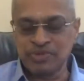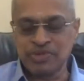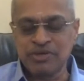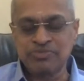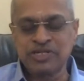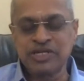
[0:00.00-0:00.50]

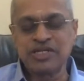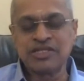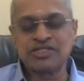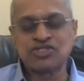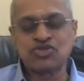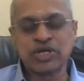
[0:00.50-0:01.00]

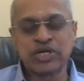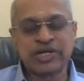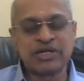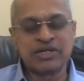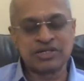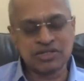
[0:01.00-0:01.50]
subjecting this
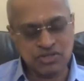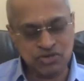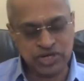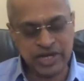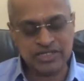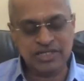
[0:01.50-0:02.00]
to
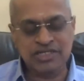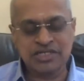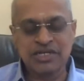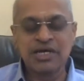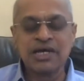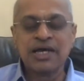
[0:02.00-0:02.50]

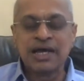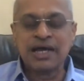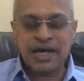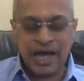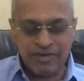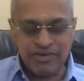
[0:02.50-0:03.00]
taxation.
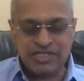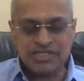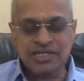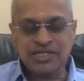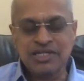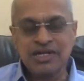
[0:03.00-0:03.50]
Having
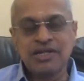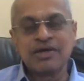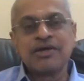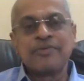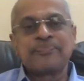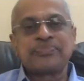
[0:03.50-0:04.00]
said that,
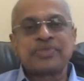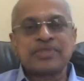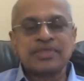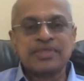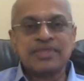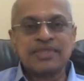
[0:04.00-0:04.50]

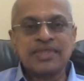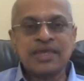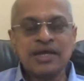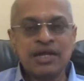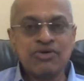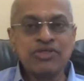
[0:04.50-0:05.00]

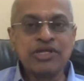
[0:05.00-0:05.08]
now the